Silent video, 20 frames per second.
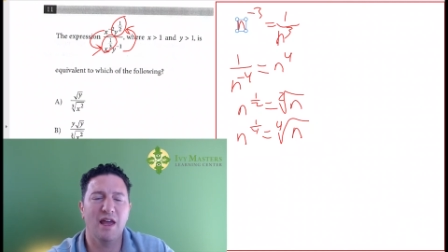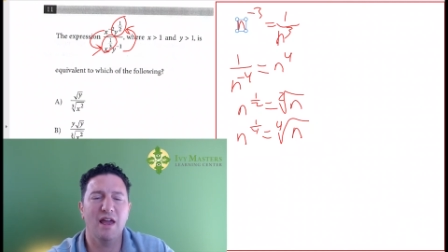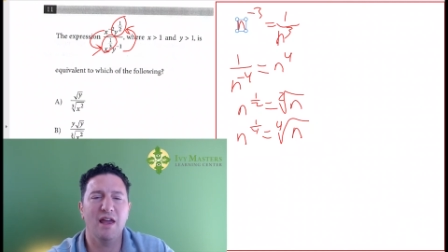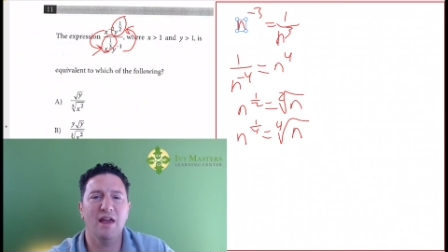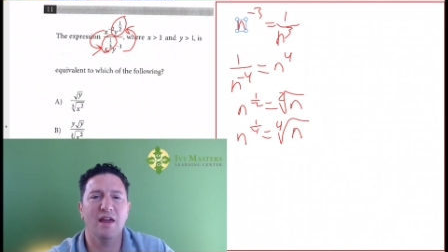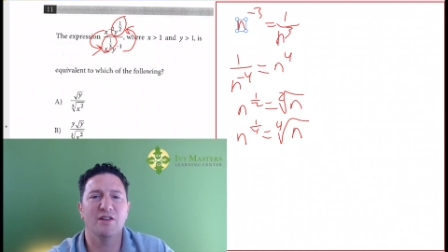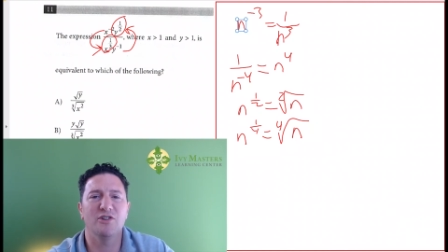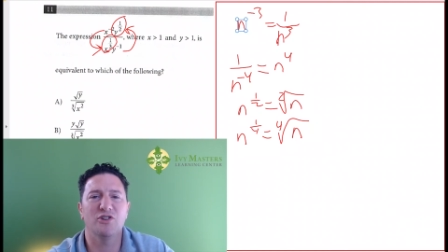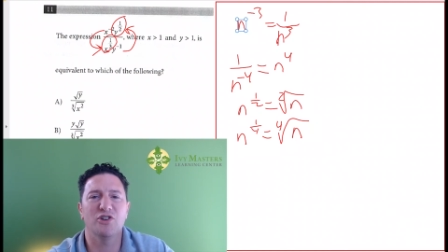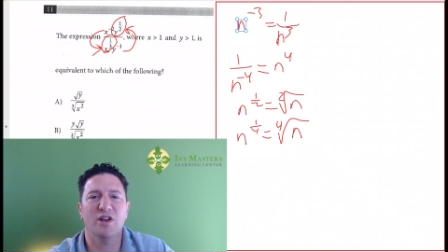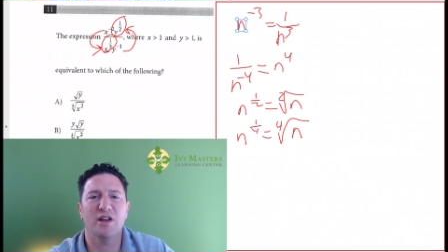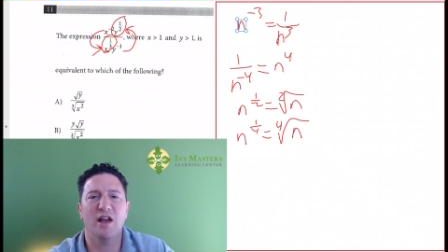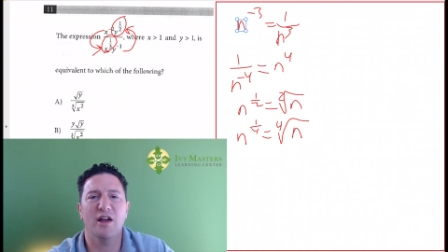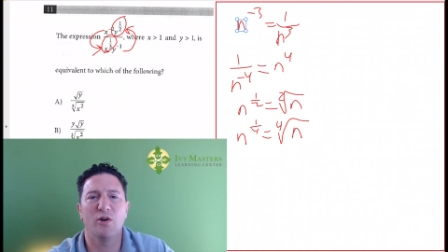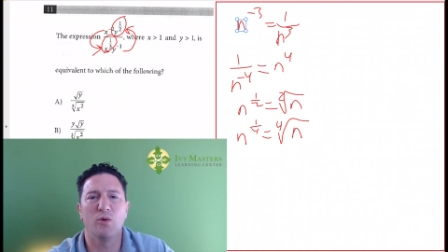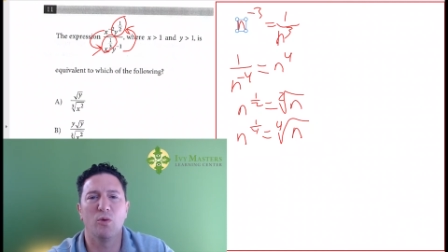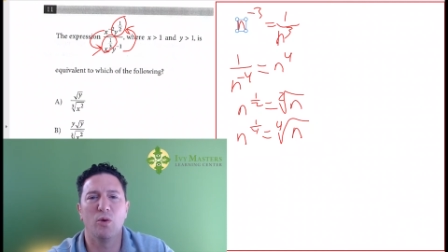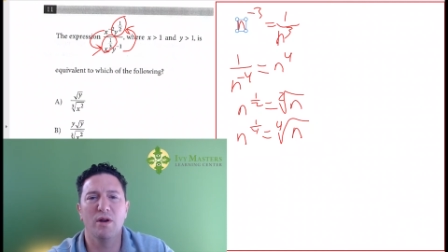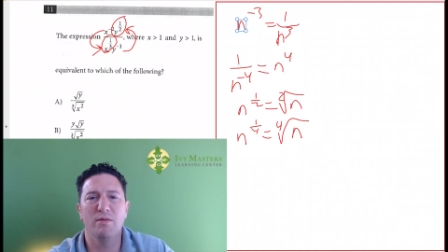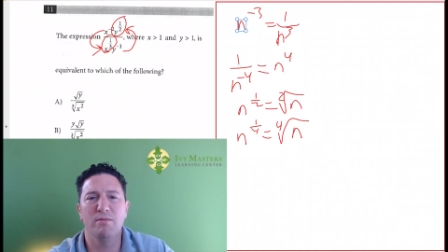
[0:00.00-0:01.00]
and check out
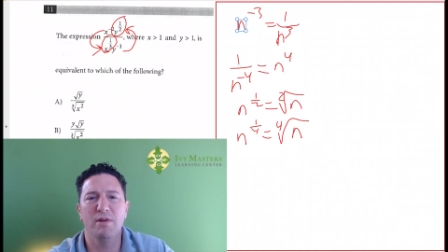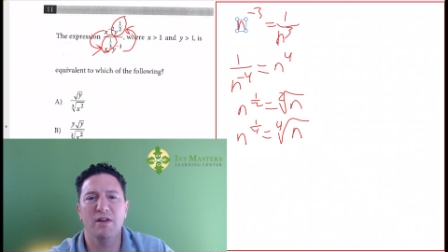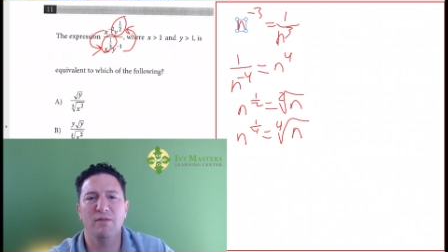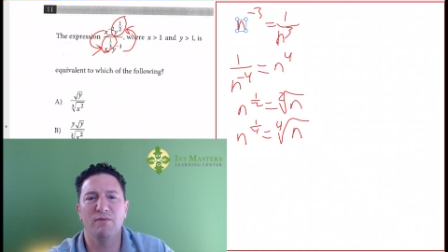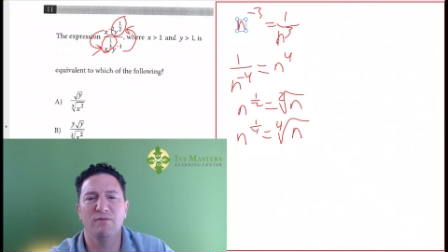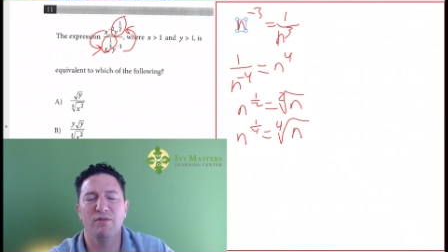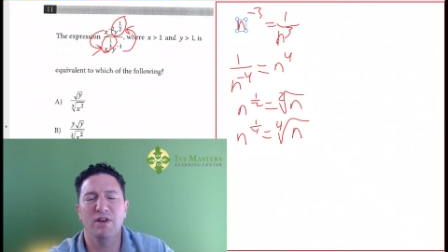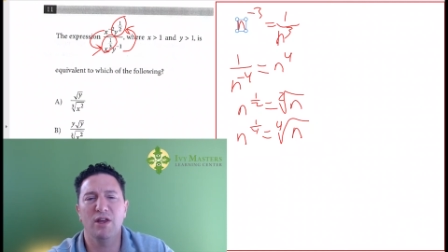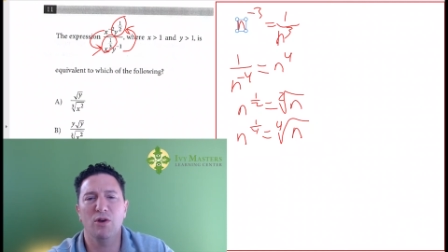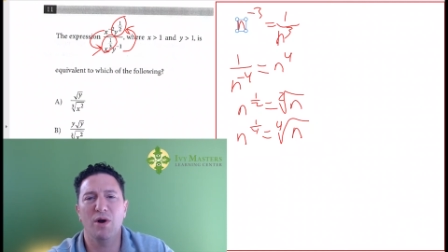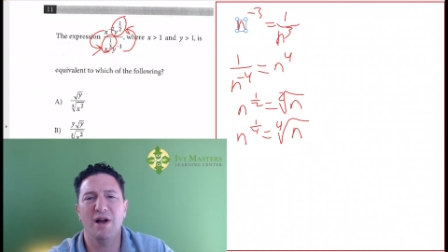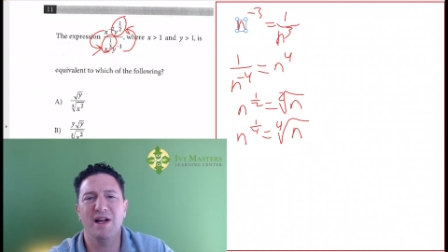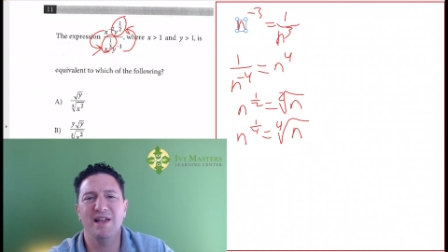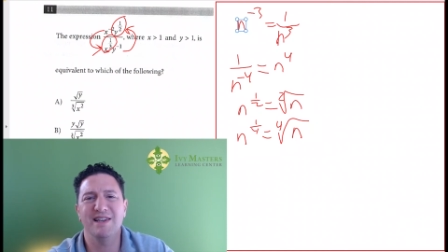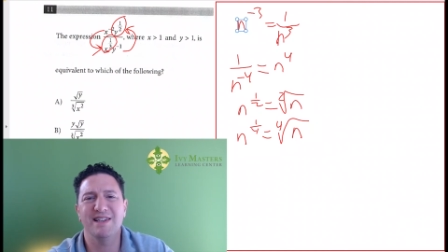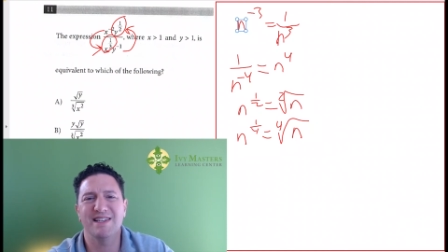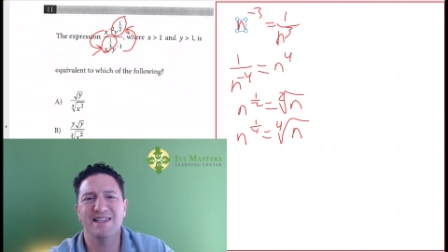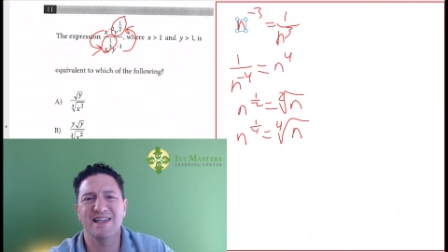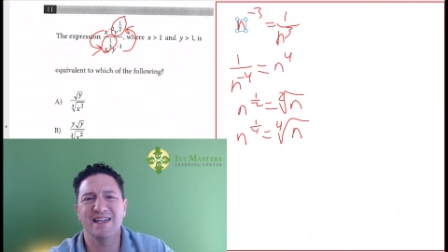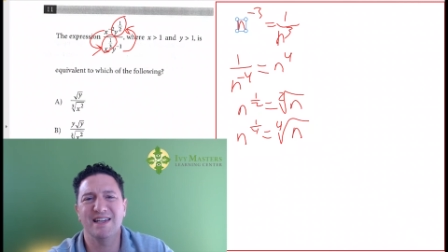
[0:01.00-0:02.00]
our one-minute video
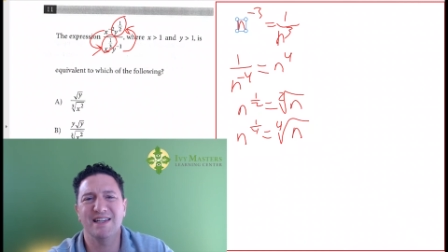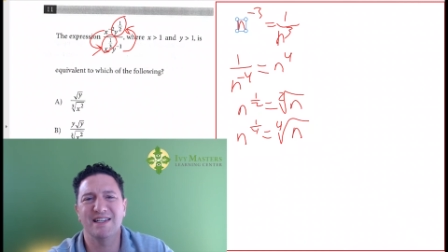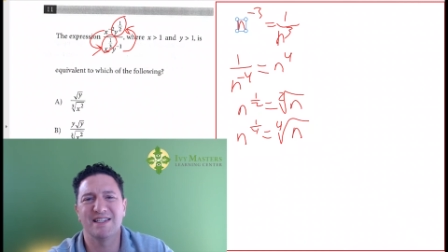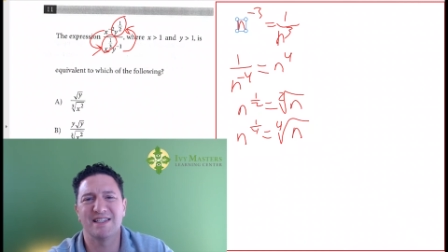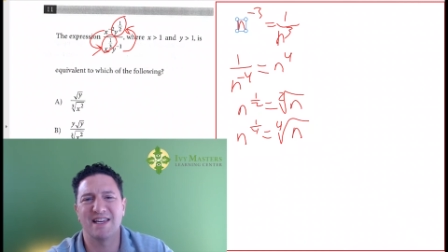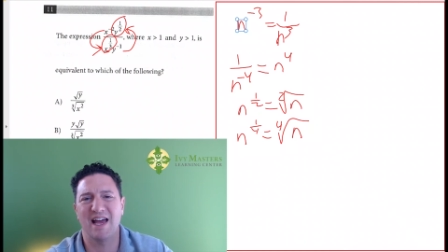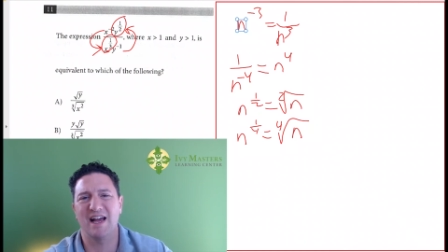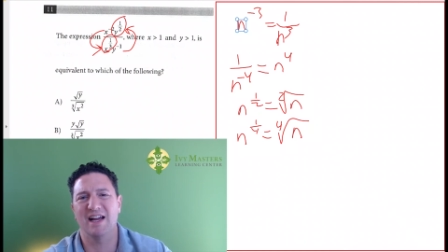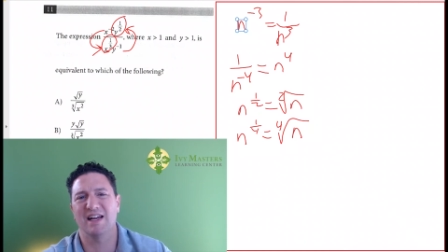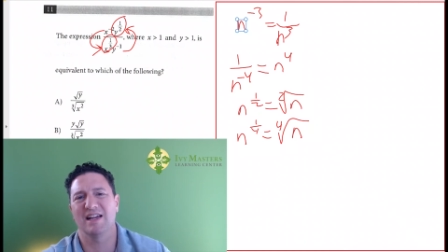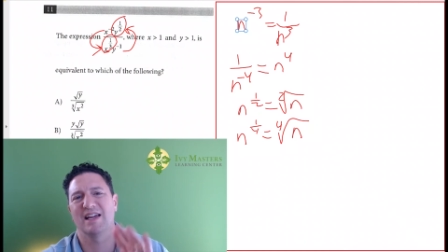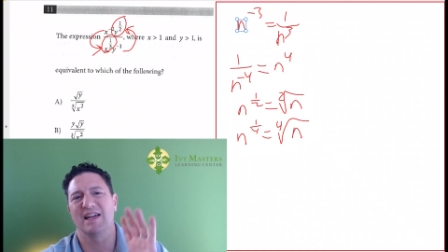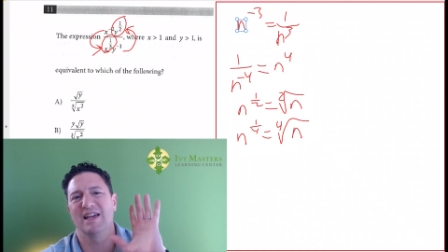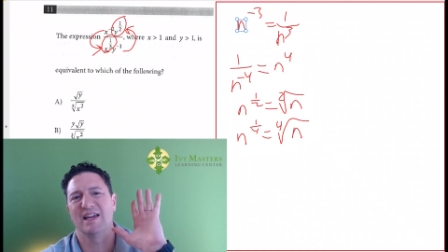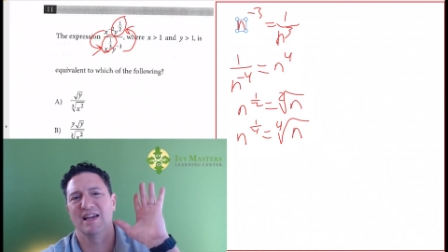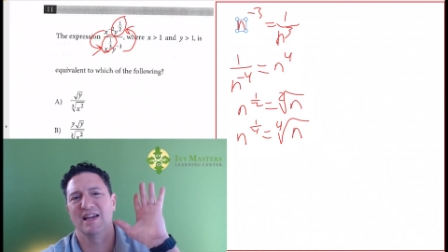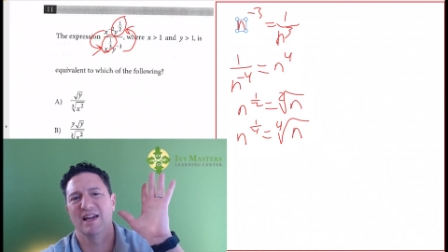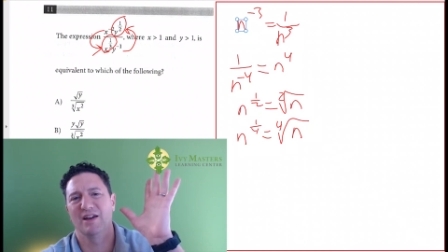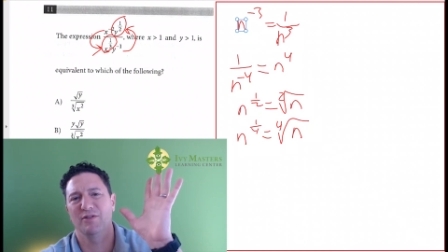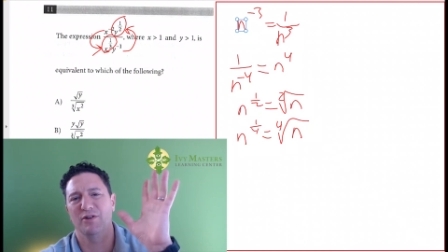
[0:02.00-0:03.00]
on TikTok.
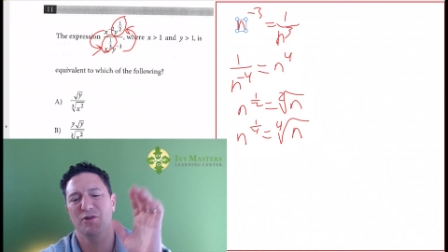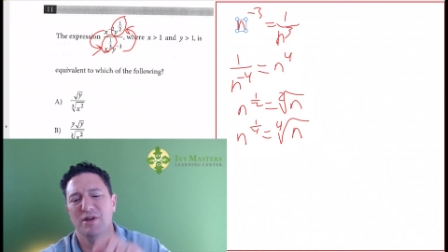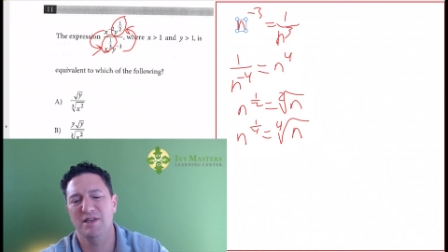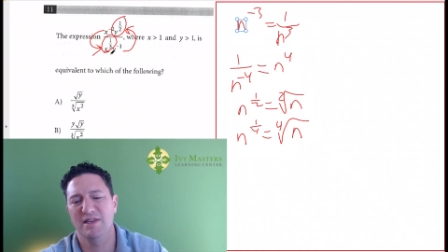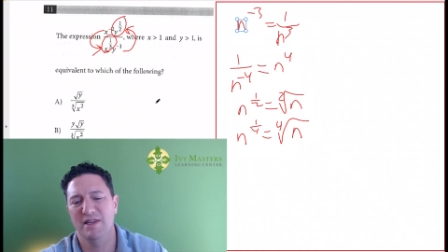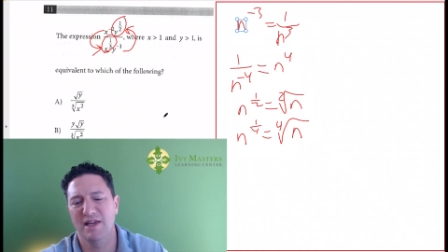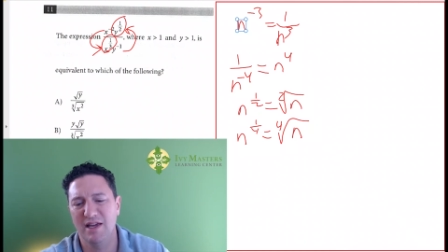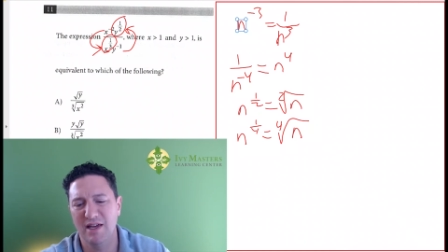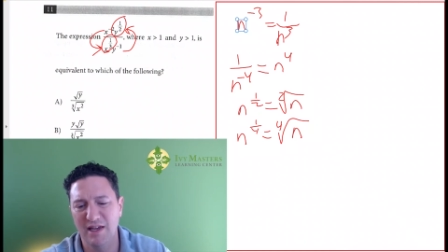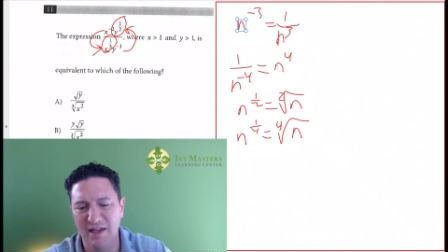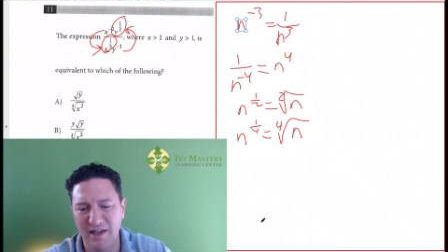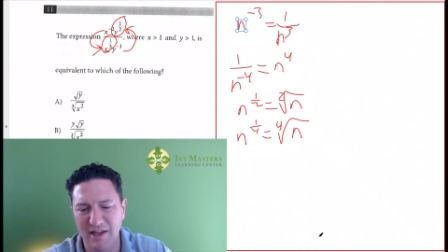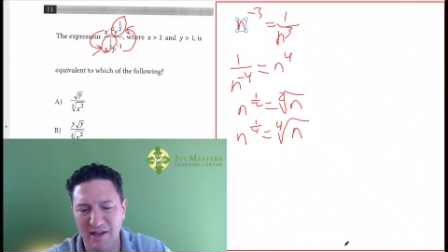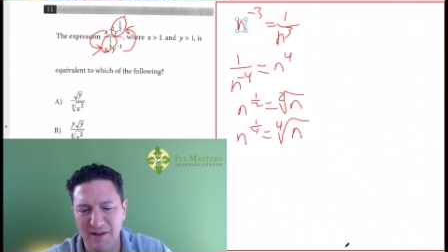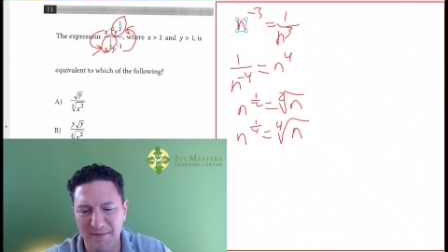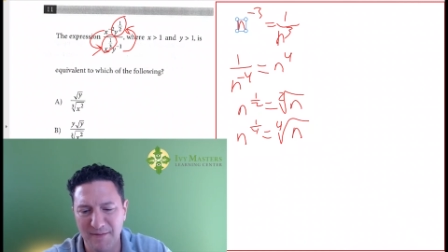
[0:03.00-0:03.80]
Have a great day.